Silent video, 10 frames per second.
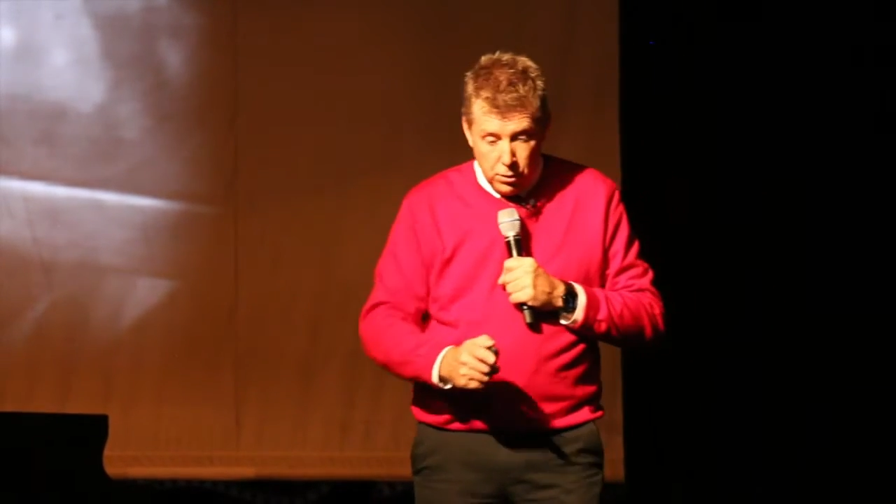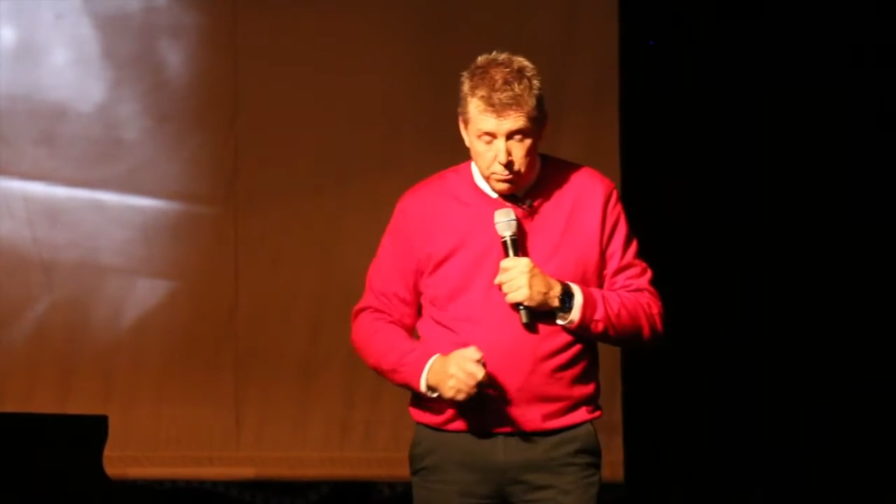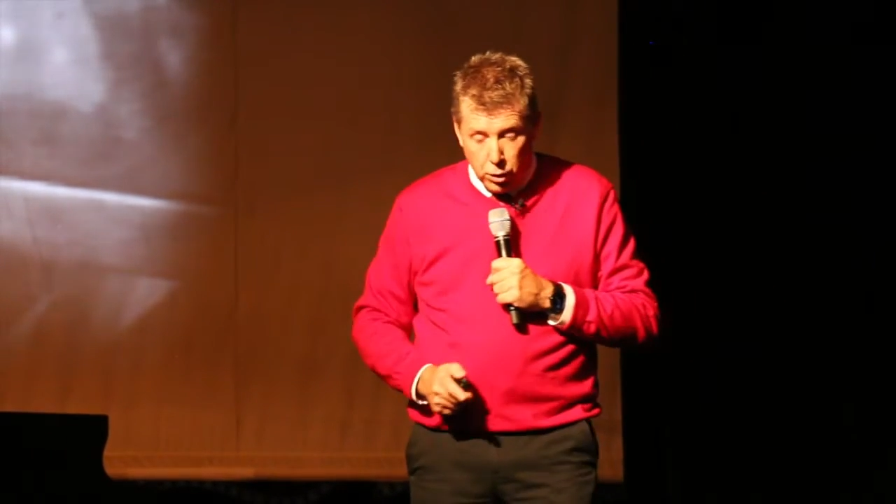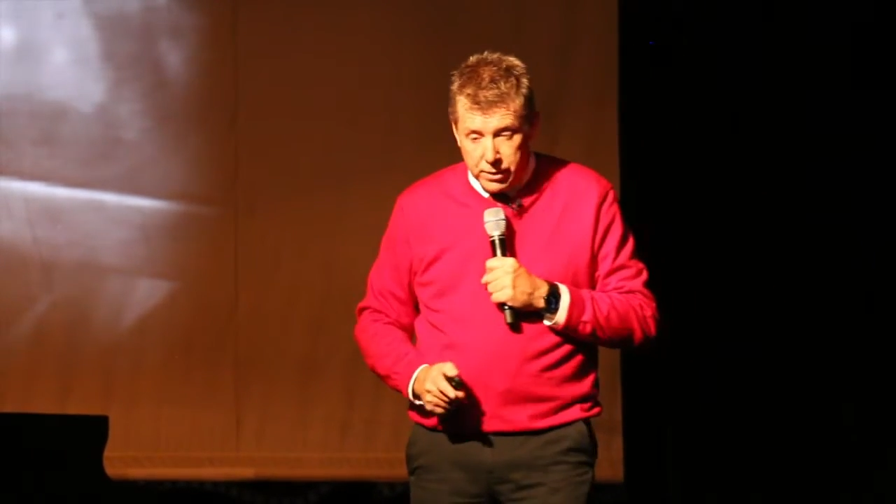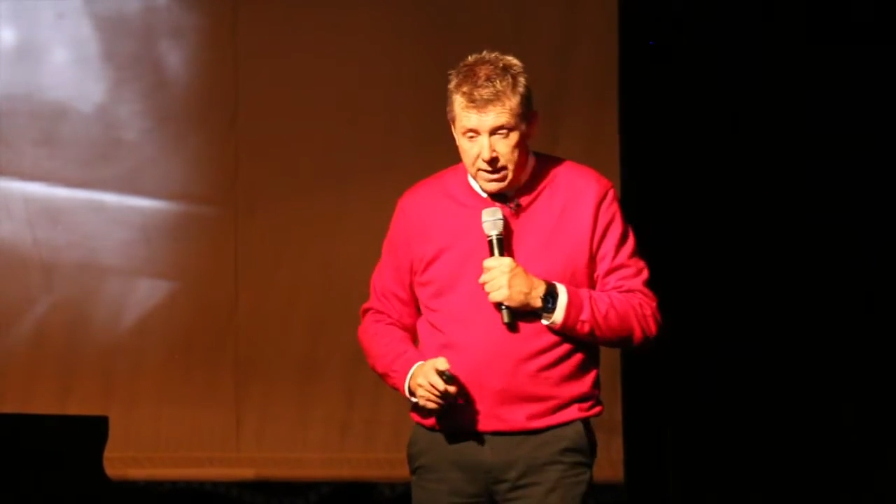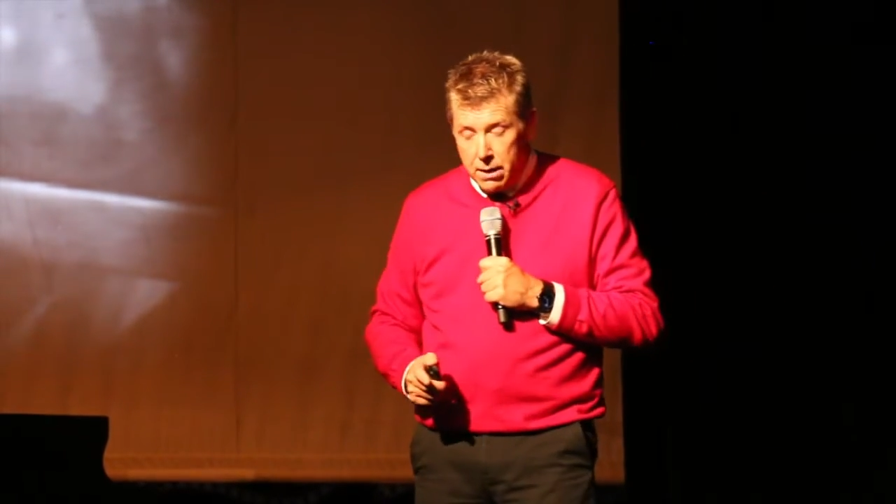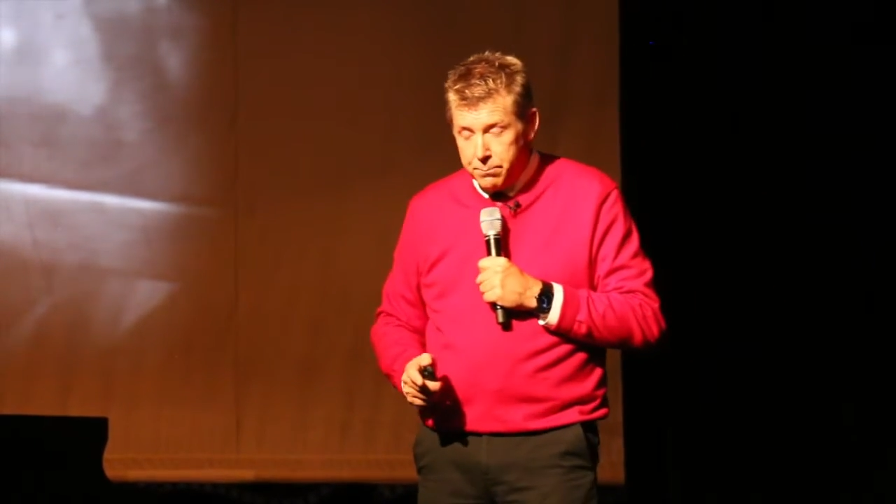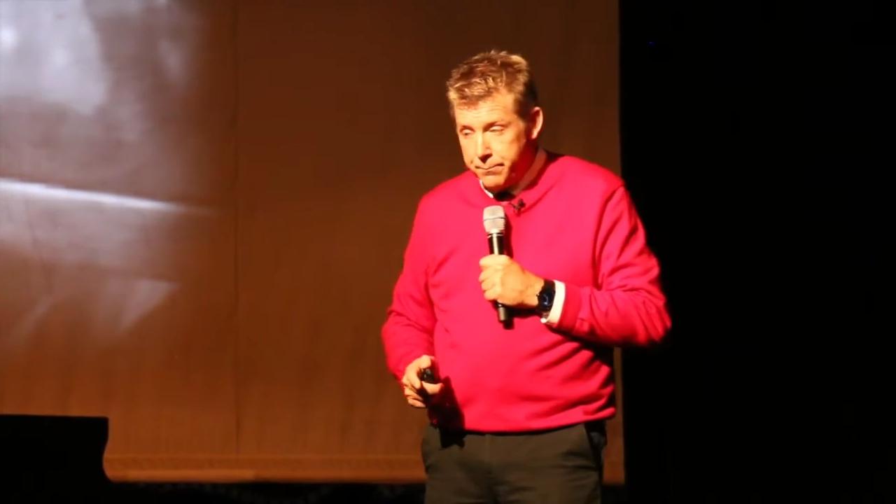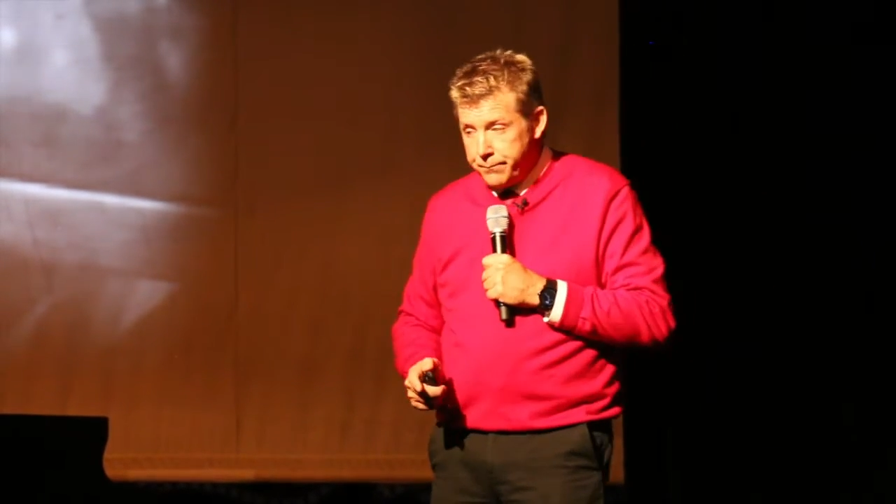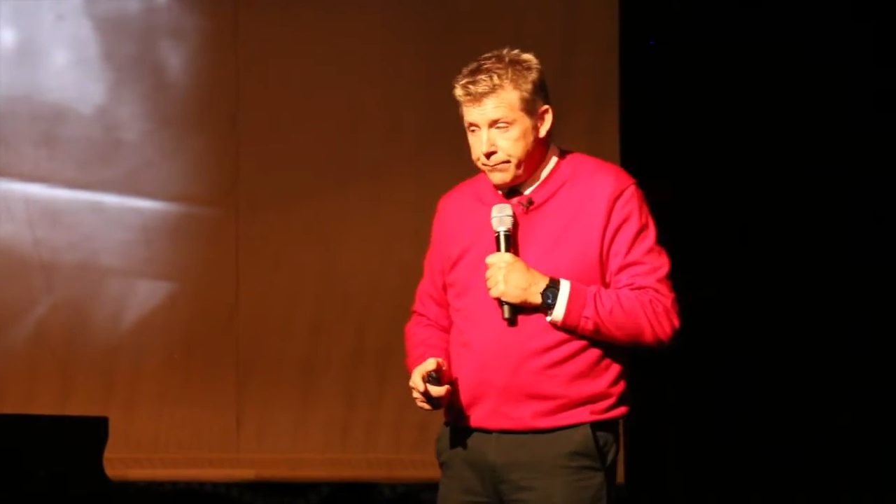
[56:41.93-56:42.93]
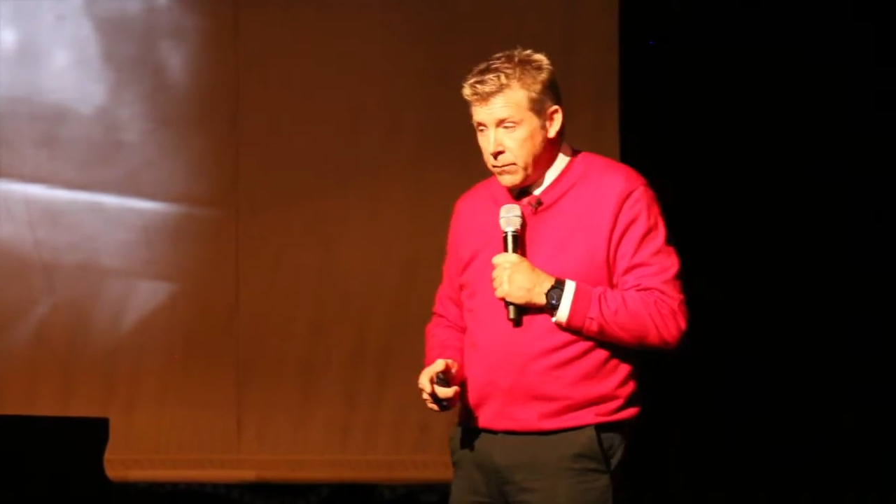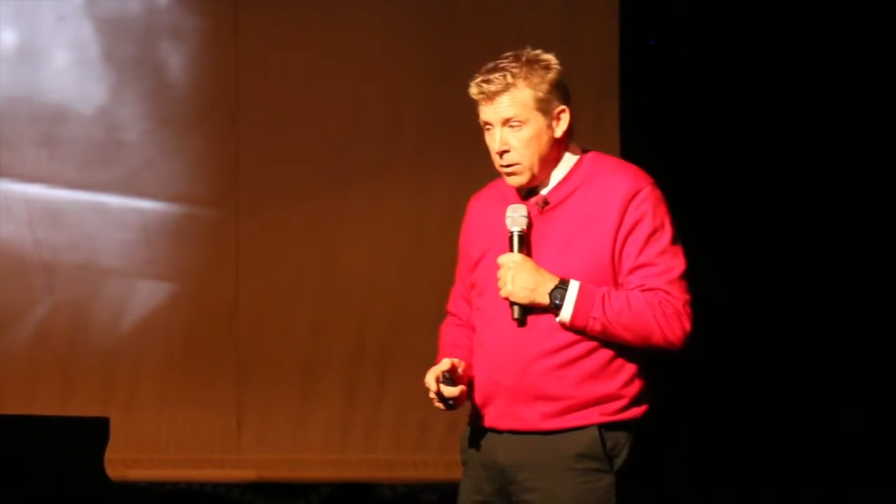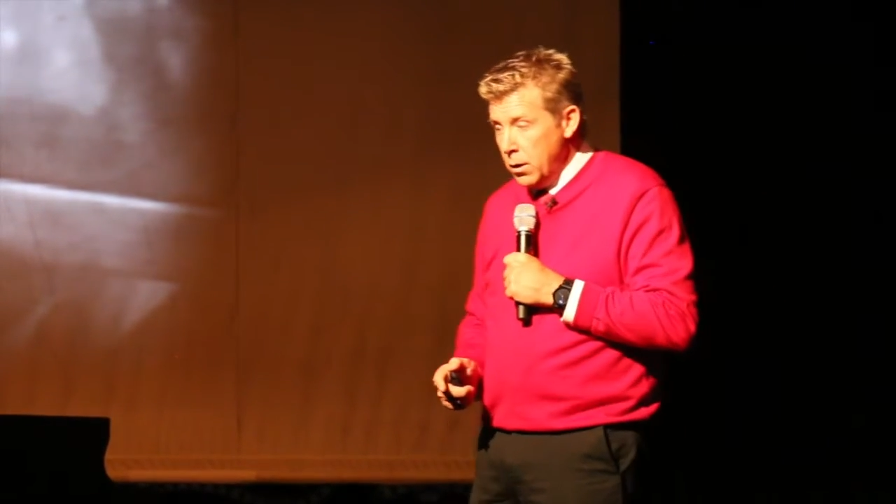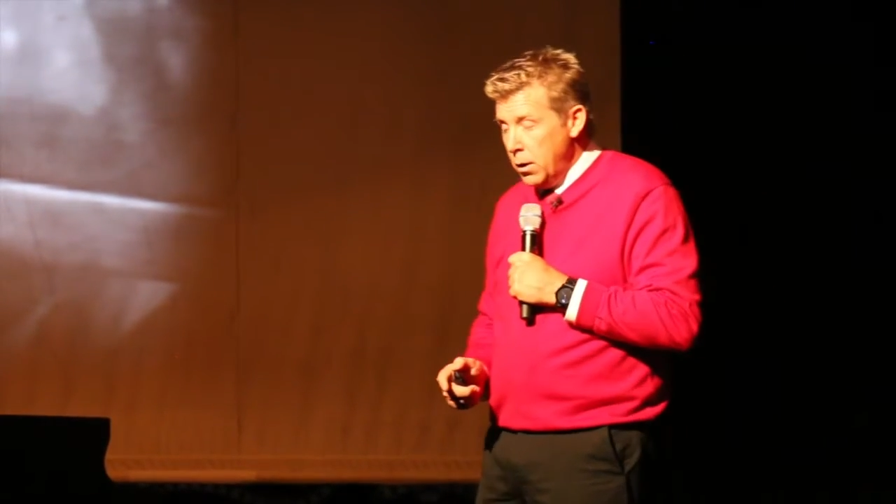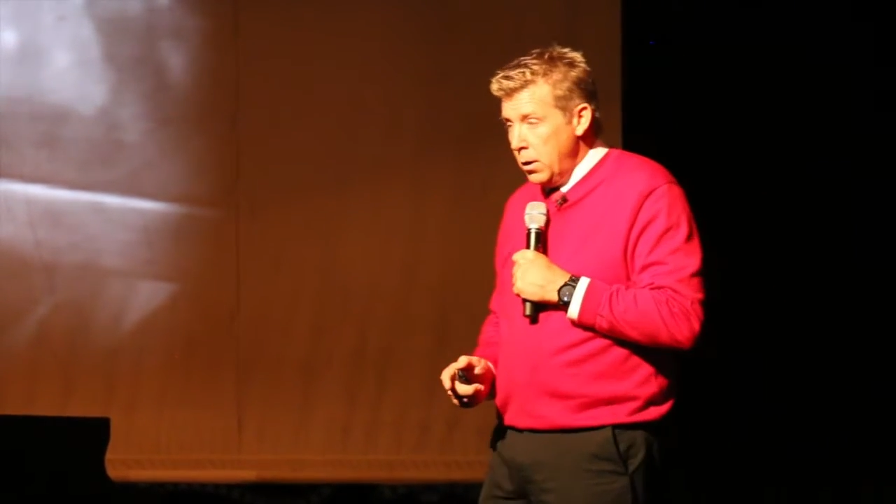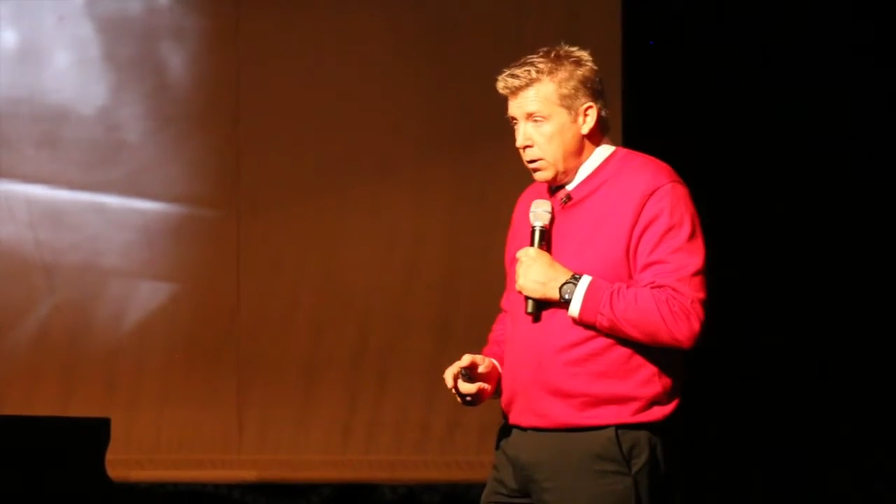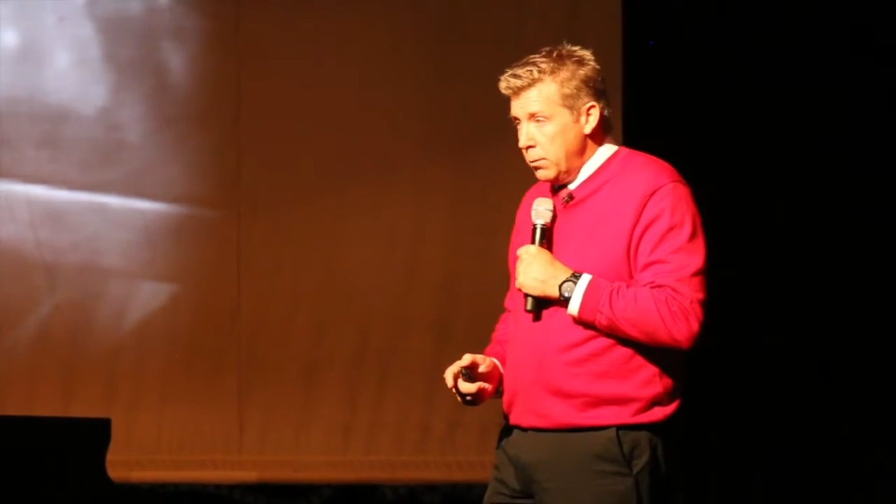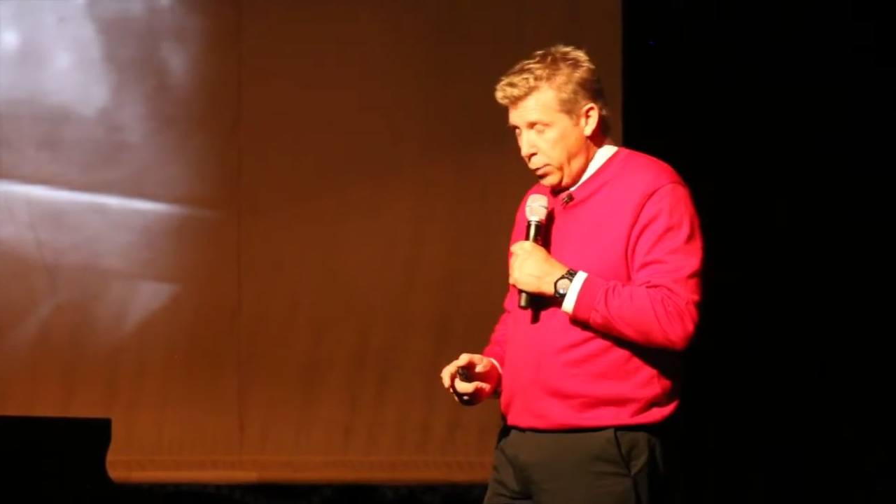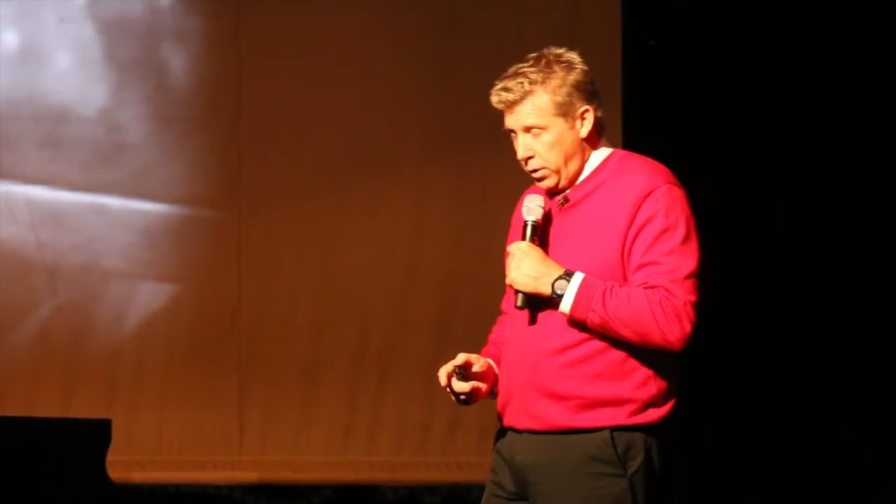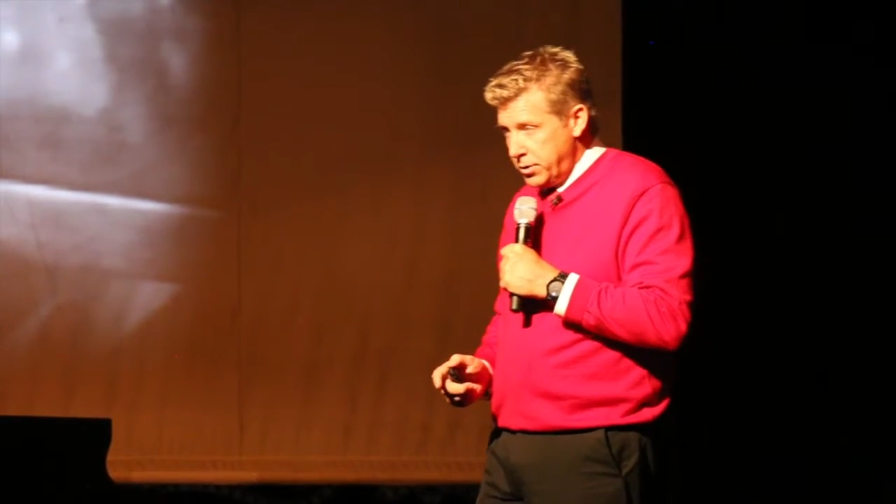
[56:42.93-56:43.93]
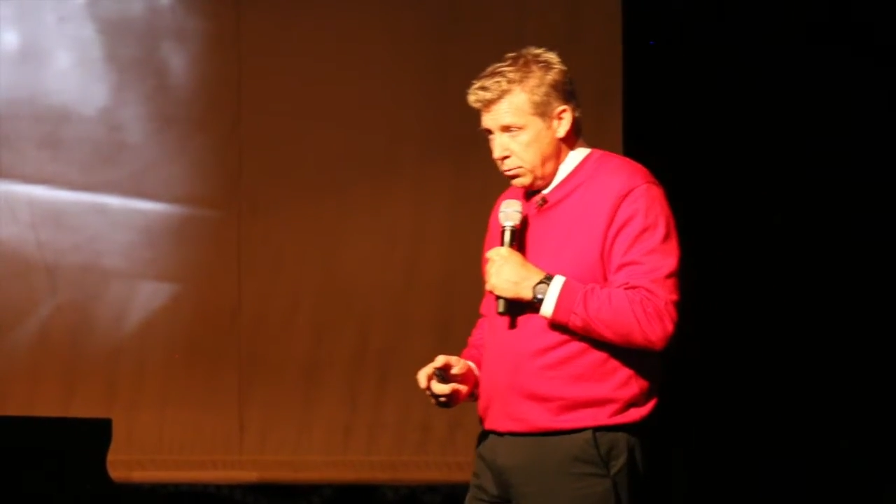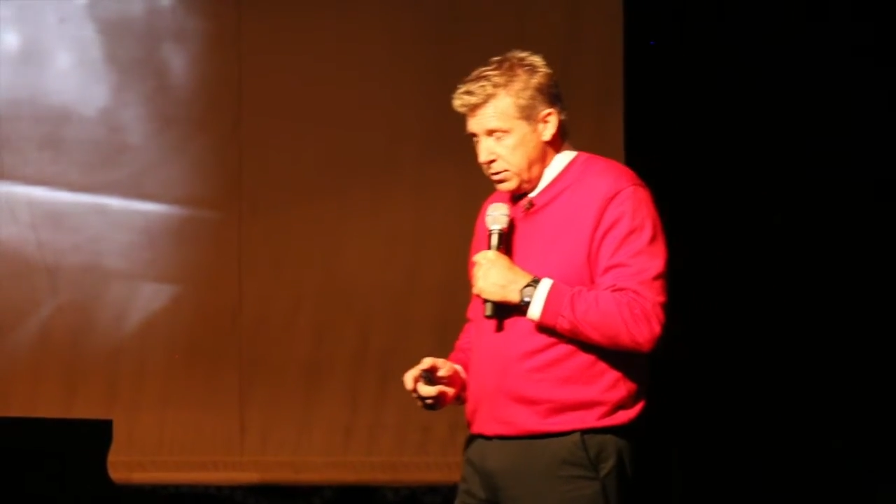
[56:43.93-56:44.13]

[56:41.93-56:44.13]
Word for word: pulled it out, put it to